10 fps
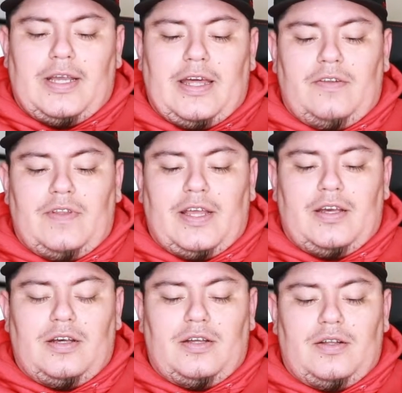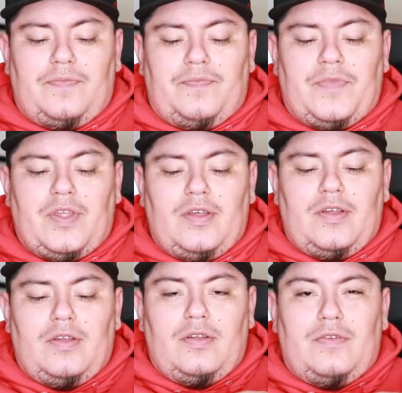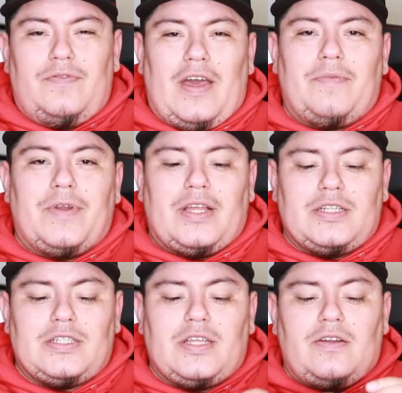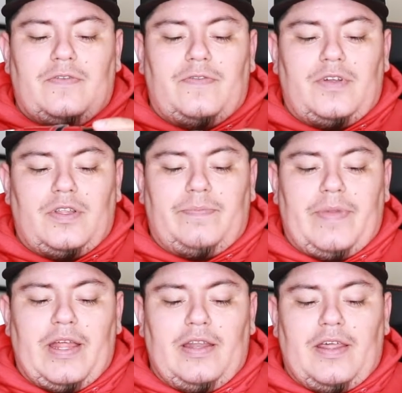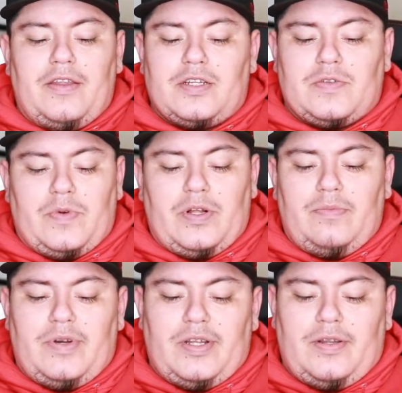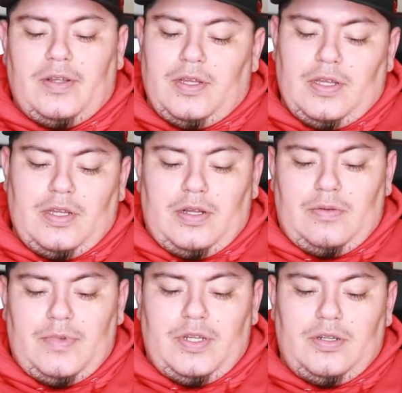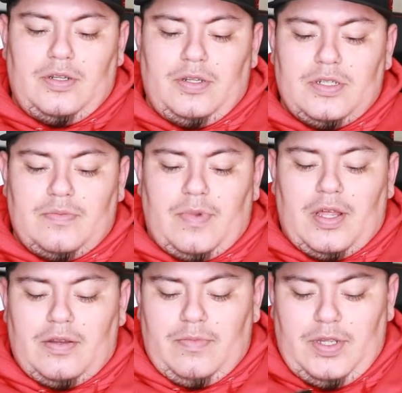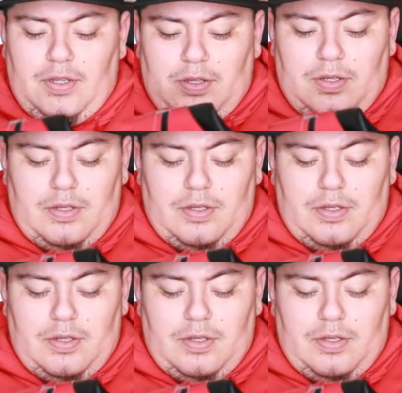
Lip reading: kind of like a fabric instead of patent leather as well. But I mean, it doesn't bother me.